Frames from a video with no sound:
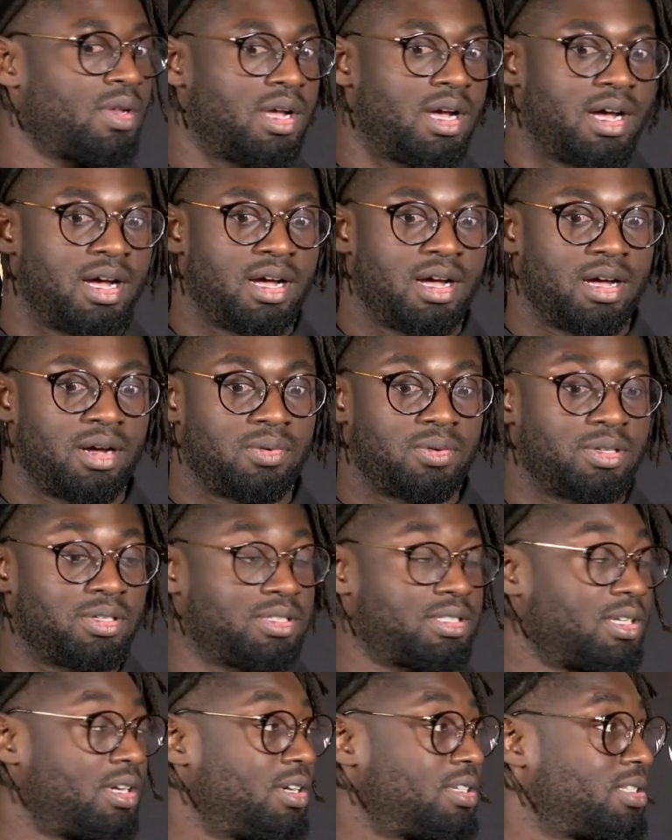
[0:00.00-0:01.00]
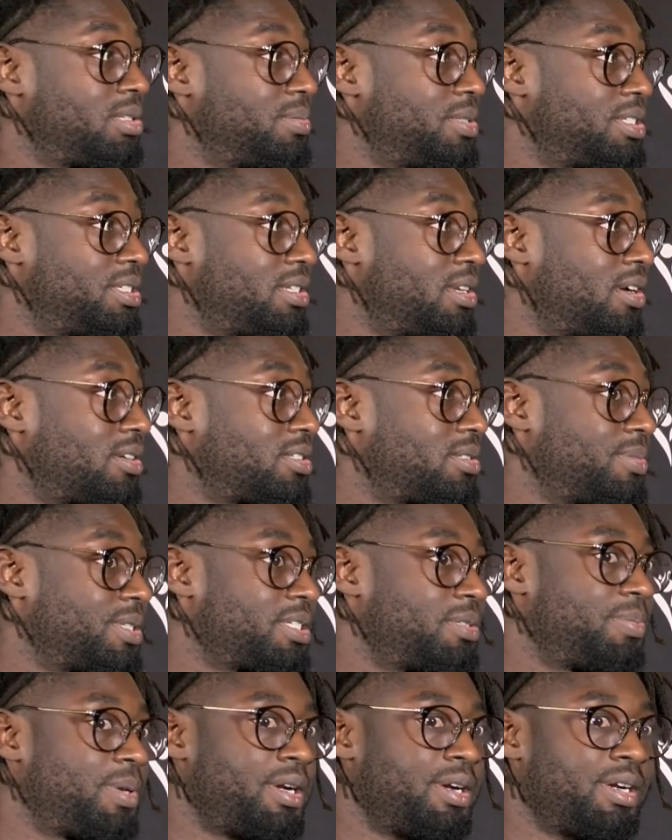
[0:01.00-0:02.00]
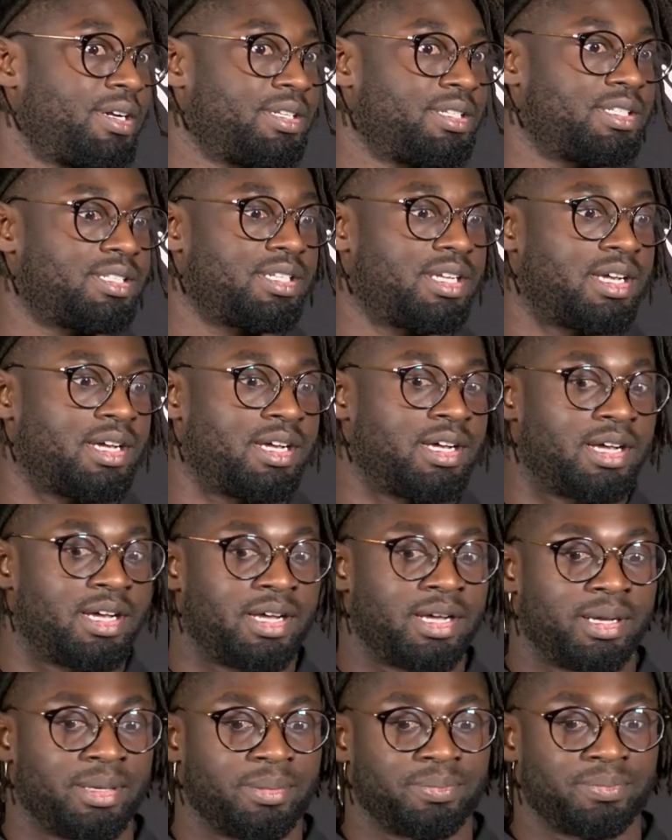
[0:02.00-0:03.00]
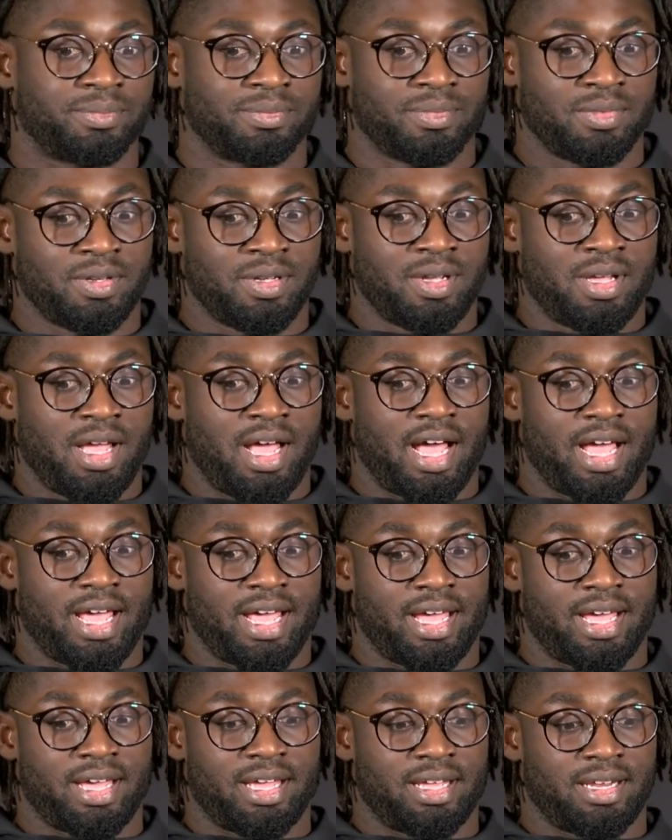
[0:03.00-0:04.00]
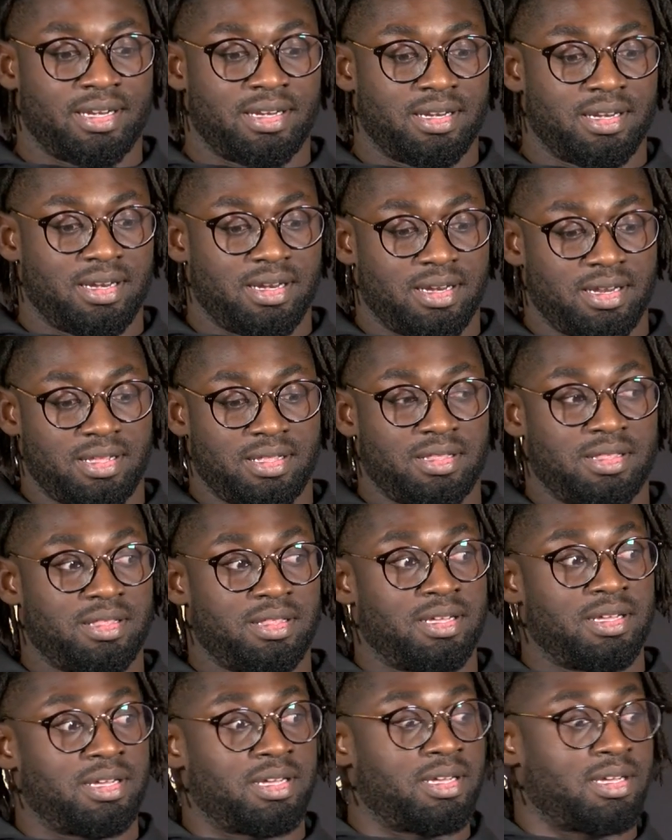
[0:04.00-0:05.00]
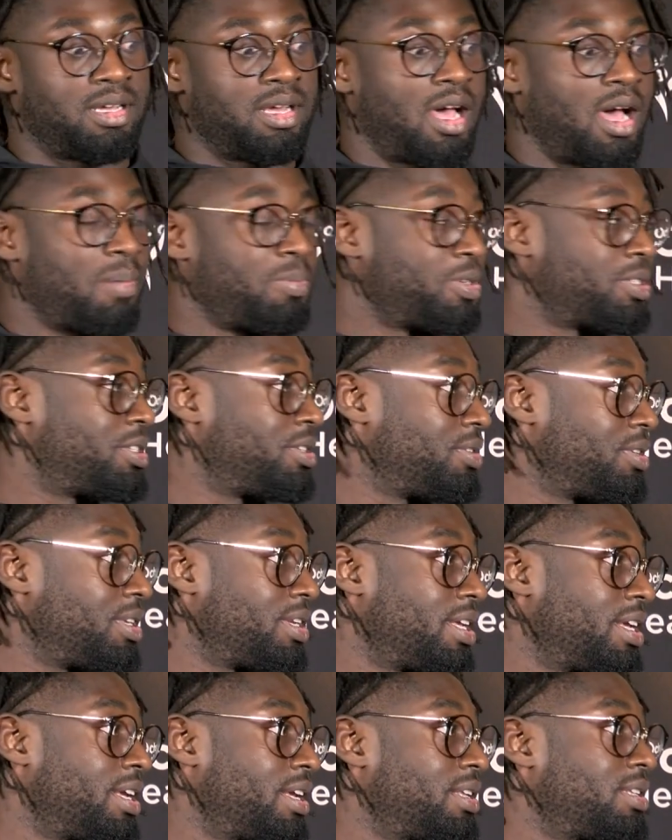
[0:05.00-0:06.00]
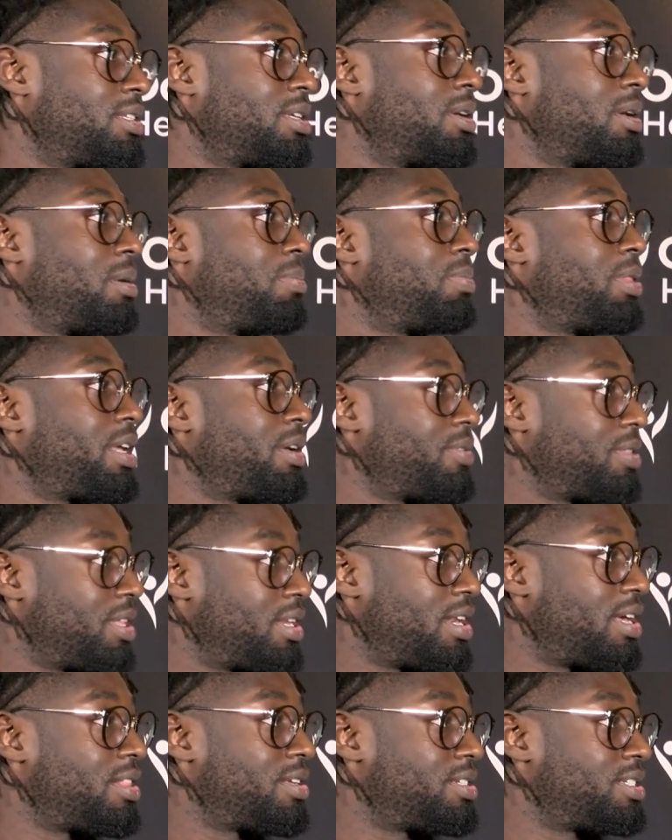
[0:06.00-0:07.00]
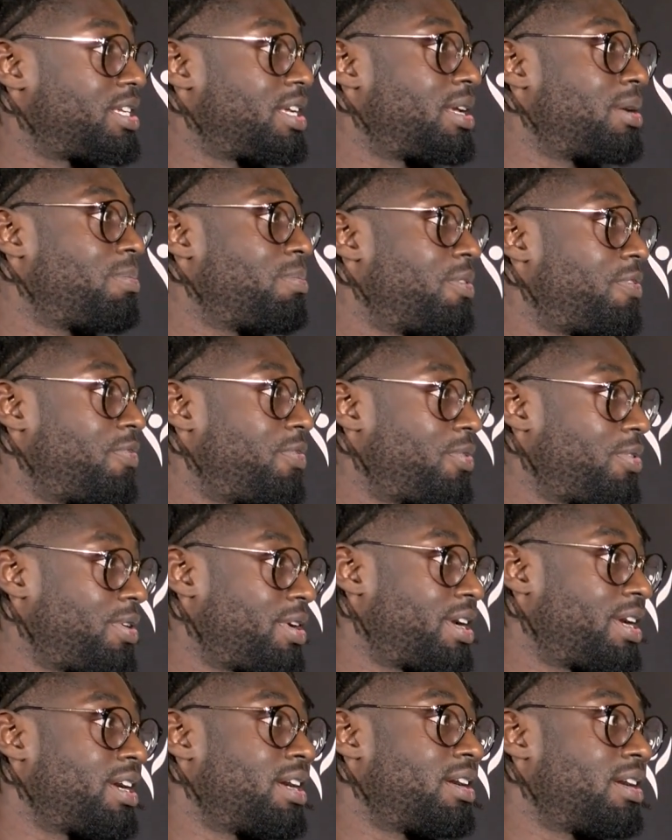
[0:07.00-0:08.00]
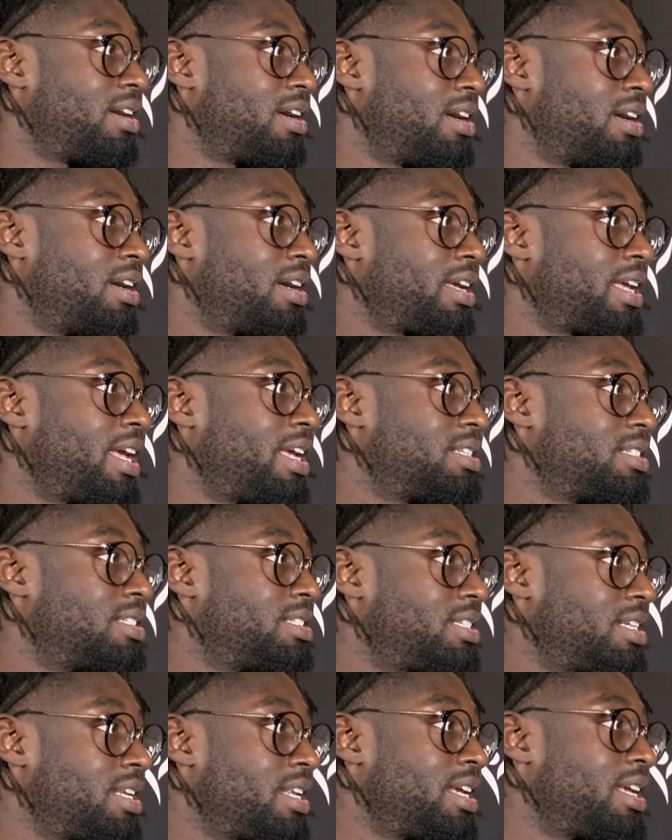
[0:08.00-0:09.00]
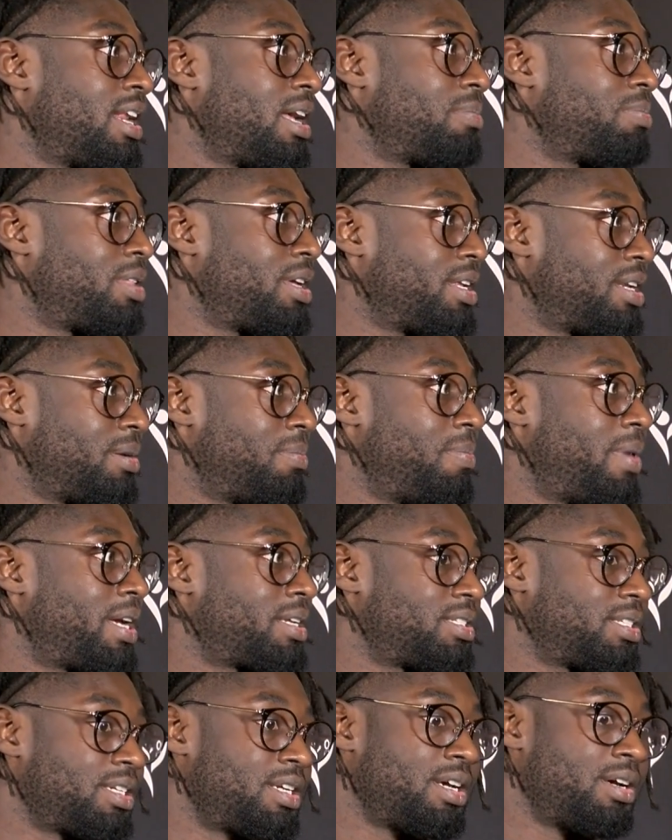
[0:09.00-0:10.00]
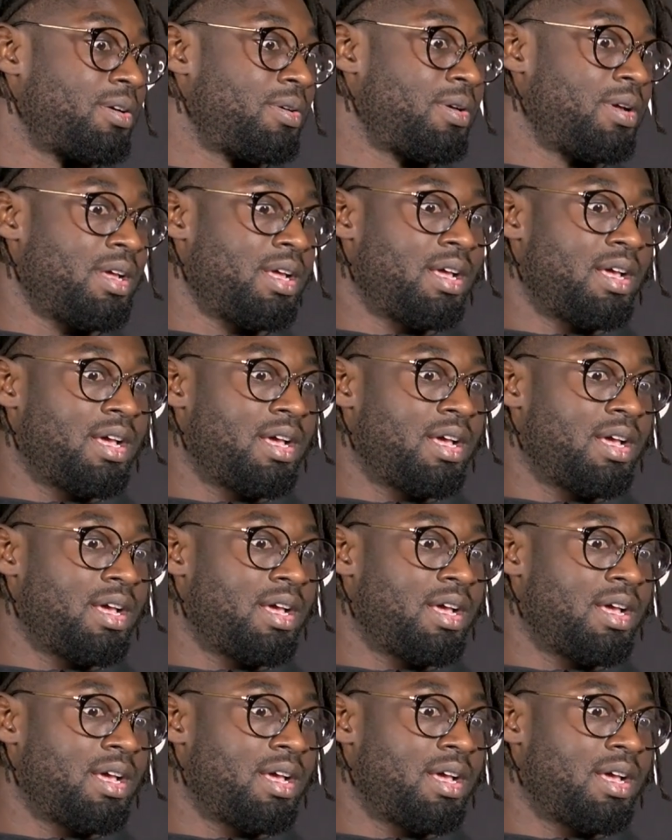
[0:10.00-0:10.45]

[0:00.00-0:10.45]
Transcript: Well, it's awesome. It's an awesome experience. I had the opportunity to play with another team before here, Kansas City, and I played in Mexico.